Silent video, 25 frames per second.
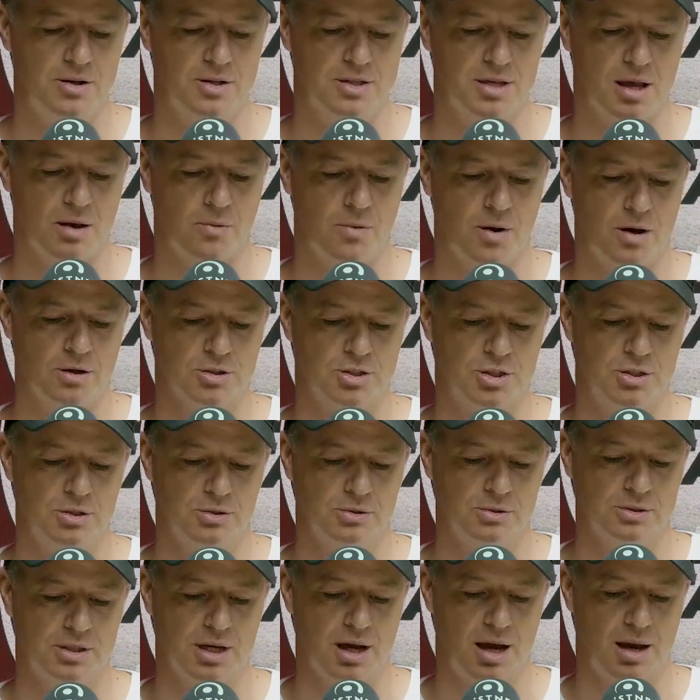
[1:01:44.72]
WA New South
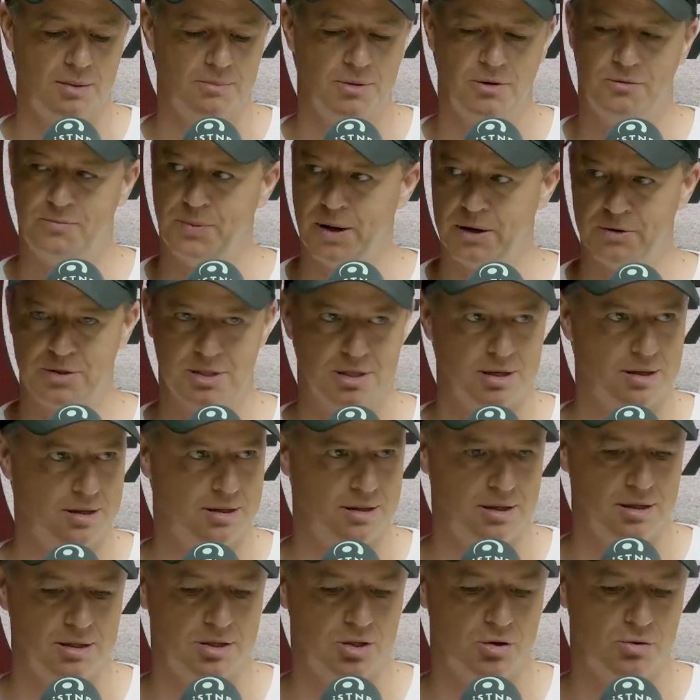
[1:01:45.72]
Wales Shield game. You've both
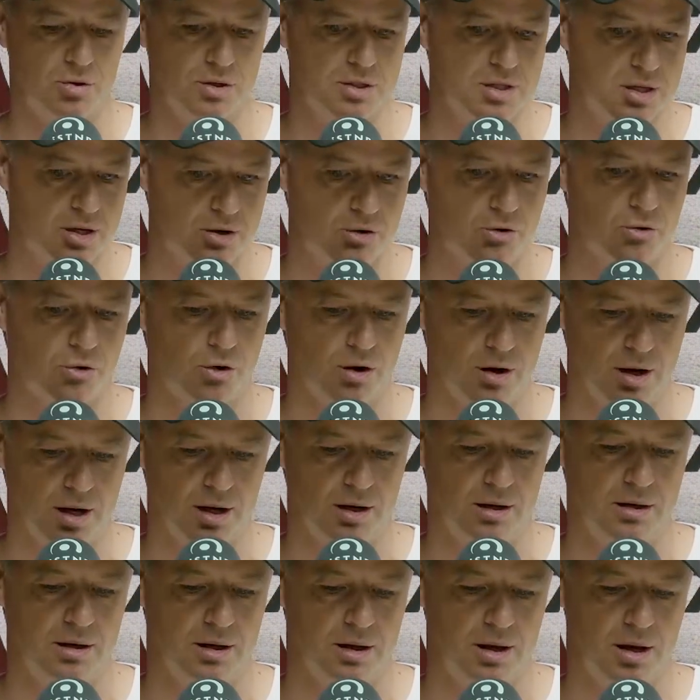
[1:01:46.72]
seen this. Chris
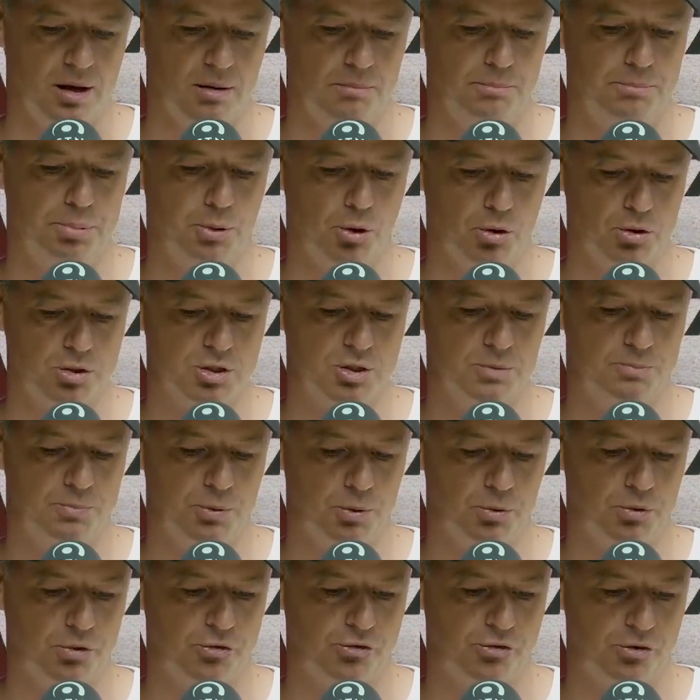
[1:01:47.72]
Green
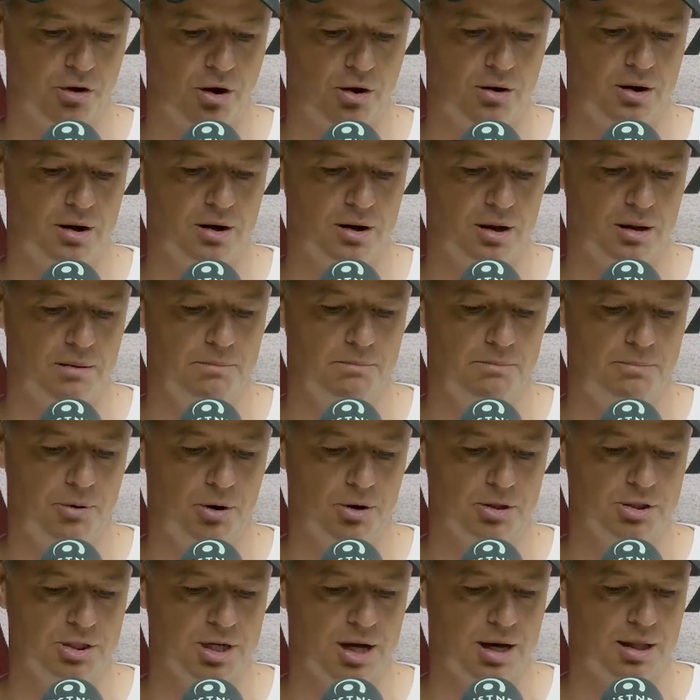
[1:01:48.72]
blocks a ball thrown at
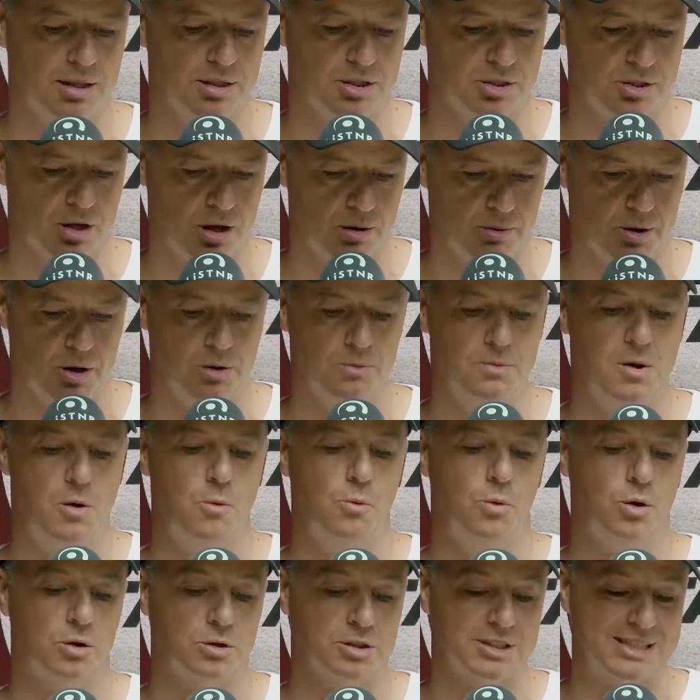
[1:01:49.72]
him by Charlie
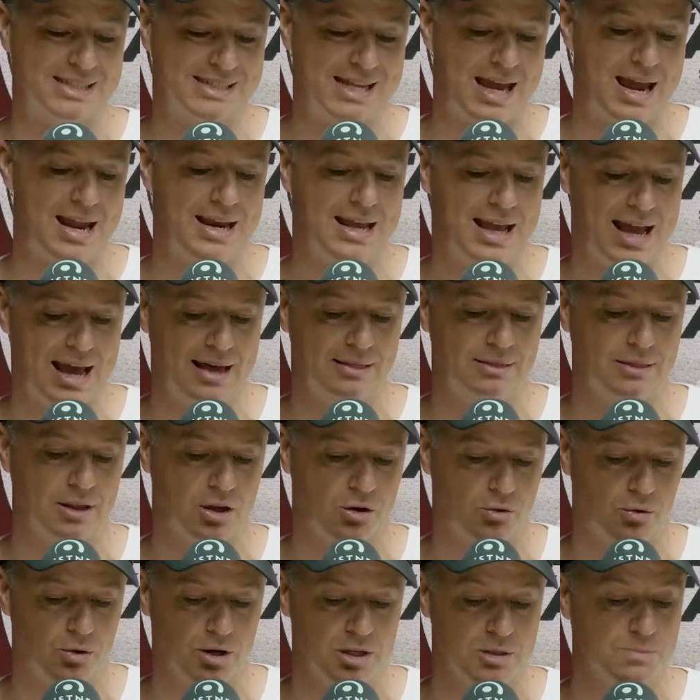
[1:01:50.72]
Stobo while standing
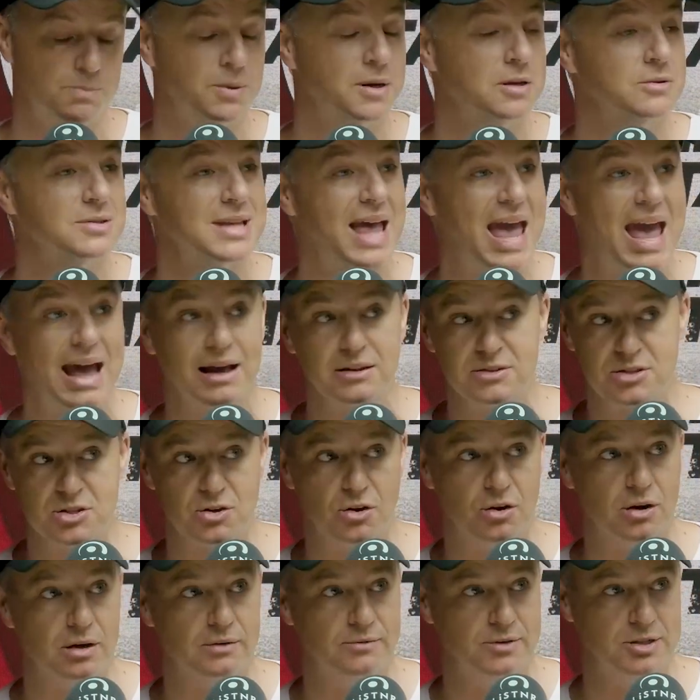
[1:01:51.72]
at the crease, but he was
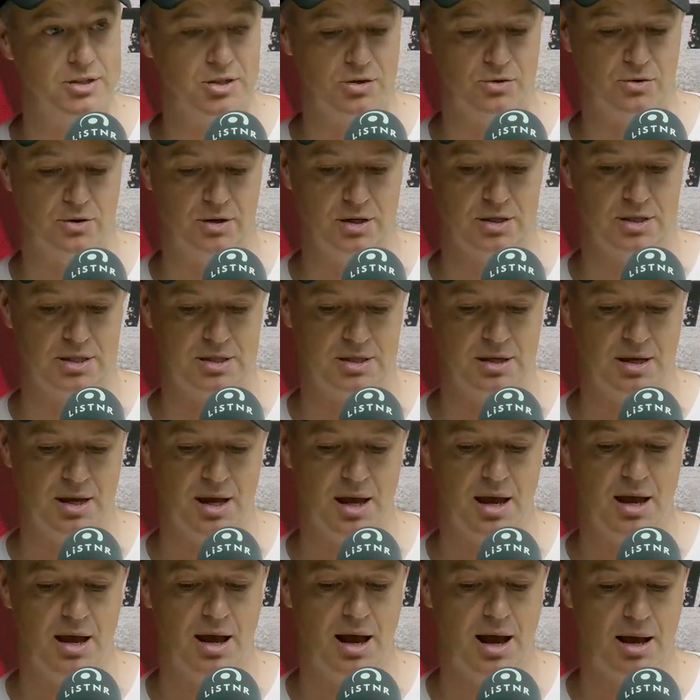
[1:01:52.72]
outside of his
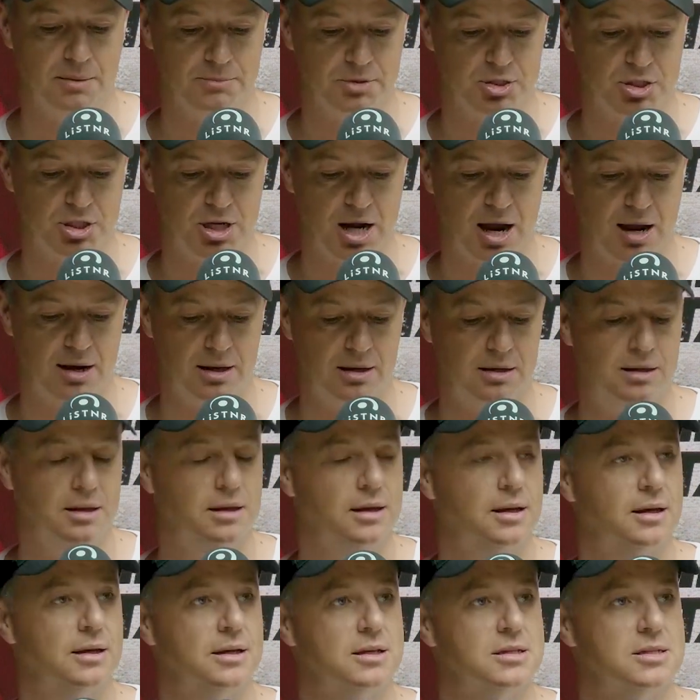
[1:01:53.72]
crease. Umps
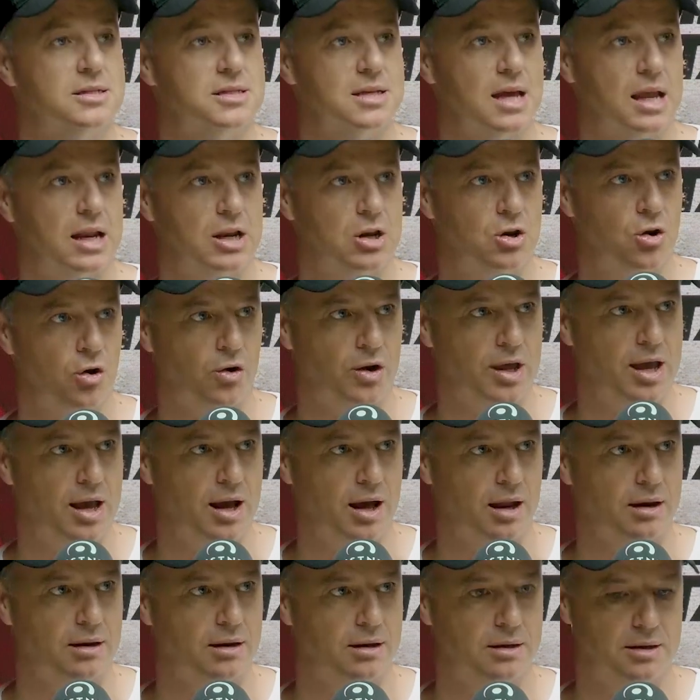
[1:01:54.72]
chatted, said
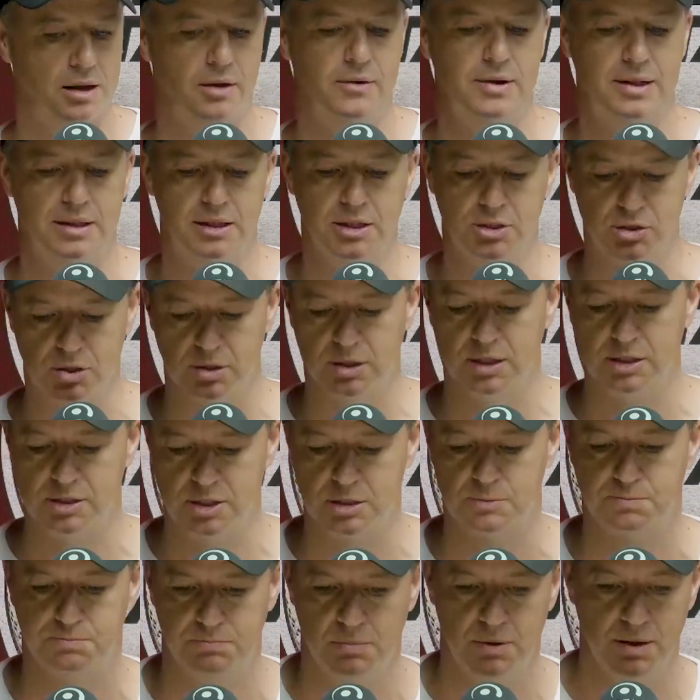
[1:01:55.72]
not out. Now, he
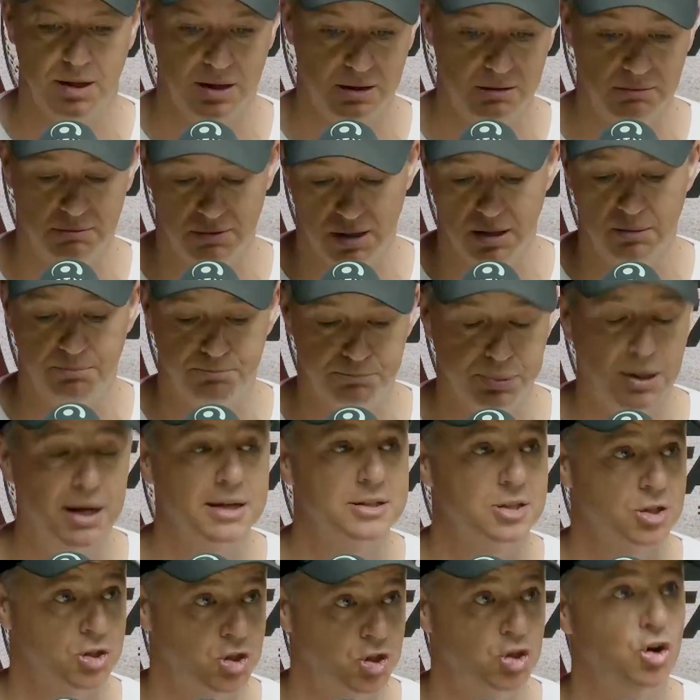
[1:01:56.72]
literally just he
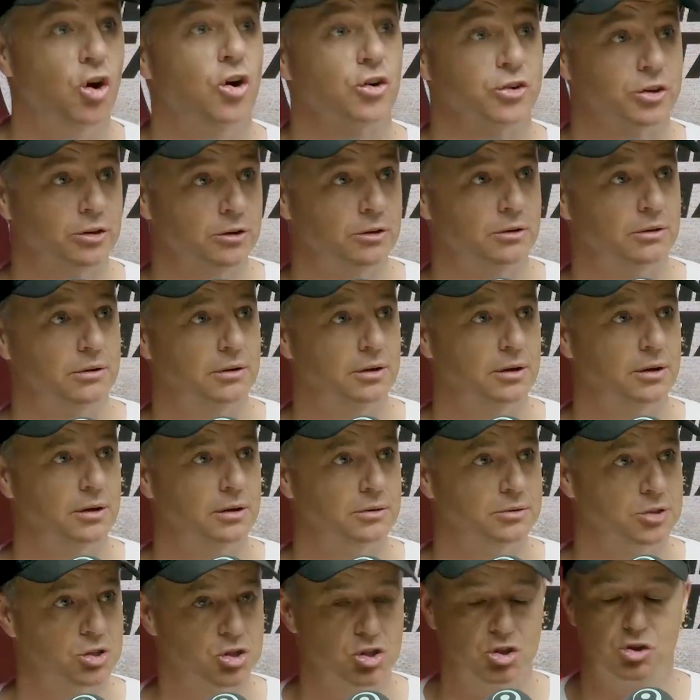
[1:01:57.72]
plays a shot
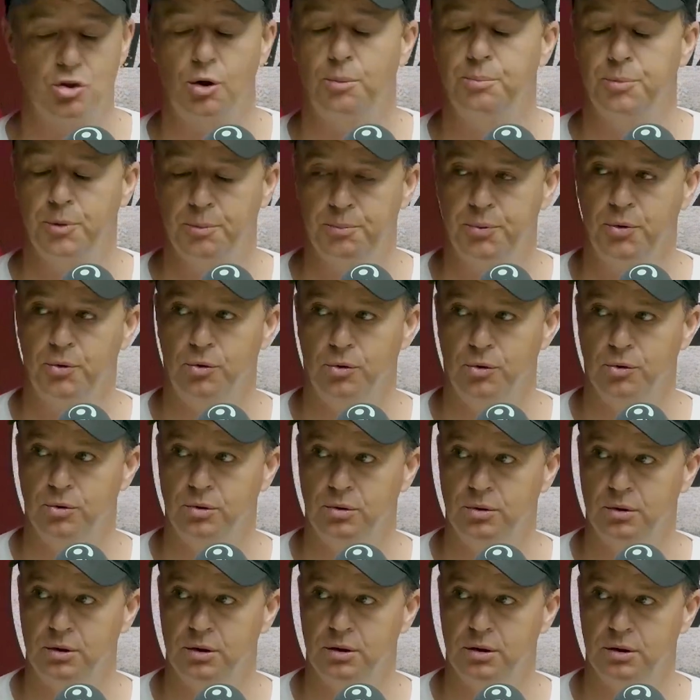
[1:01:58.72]
to stop the
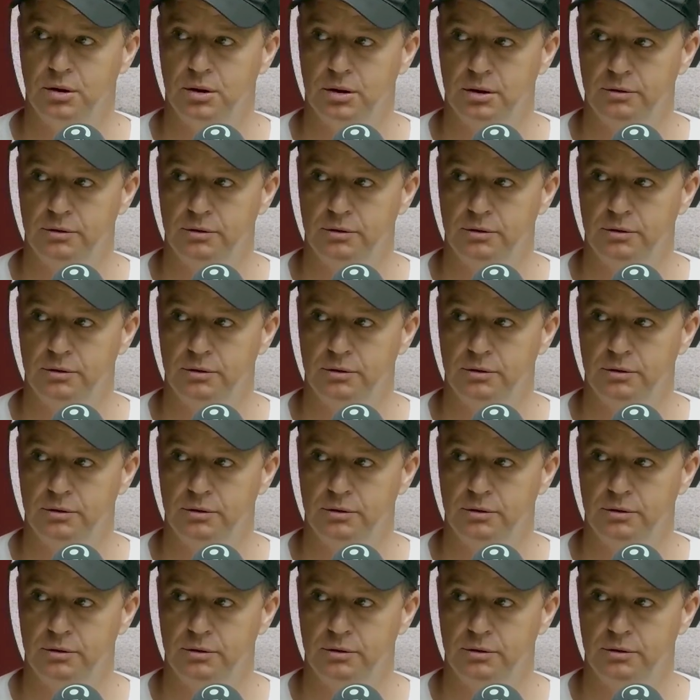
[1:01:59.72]
ball